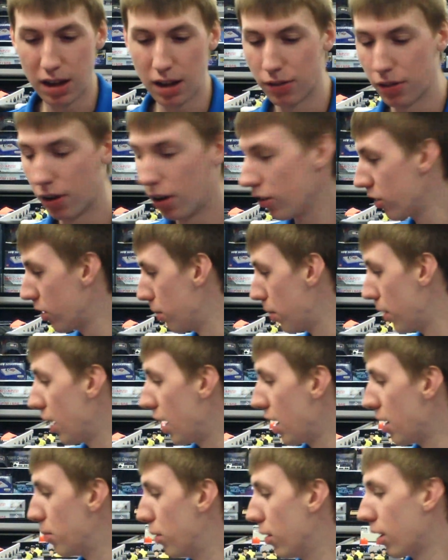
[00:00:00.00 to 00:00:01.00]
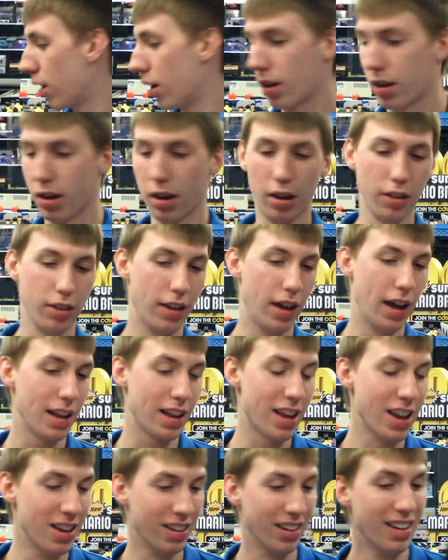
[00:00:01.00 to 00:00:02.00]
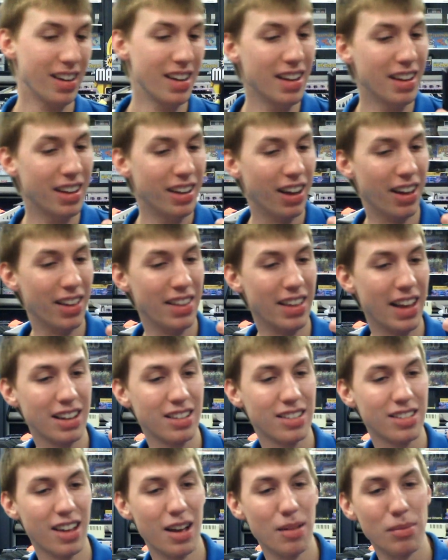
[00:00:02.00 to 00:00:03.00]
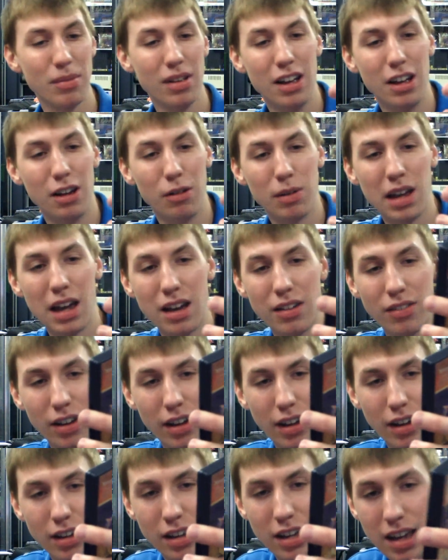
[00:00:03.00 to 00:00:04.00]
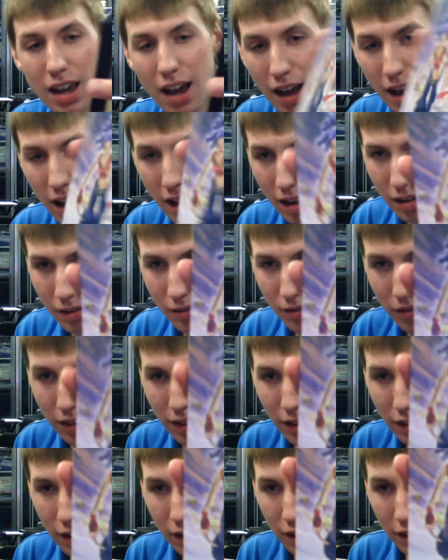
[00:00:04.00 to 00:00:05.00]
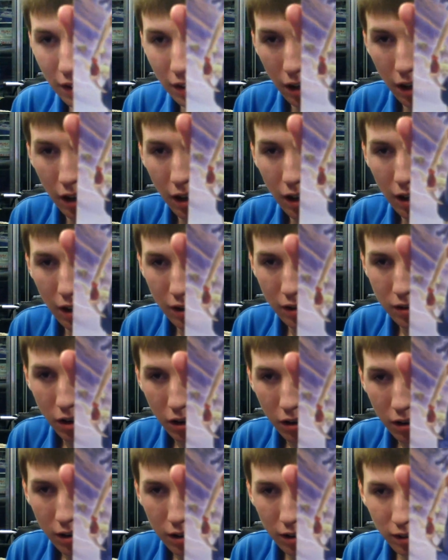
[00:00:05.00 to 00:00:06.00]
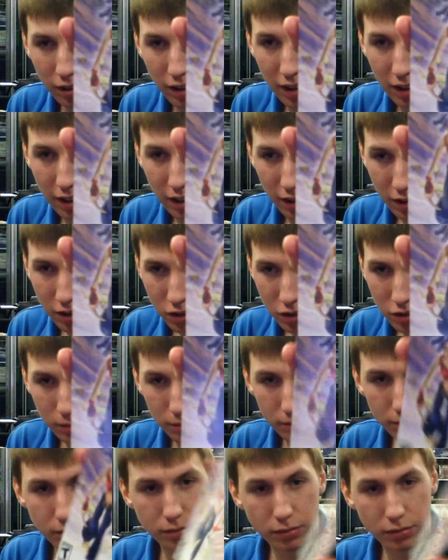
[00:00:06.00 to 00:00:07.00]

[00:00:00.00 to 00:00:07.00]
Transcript: may have also been a book called that. Next up, we have Kya, Dark Lineage.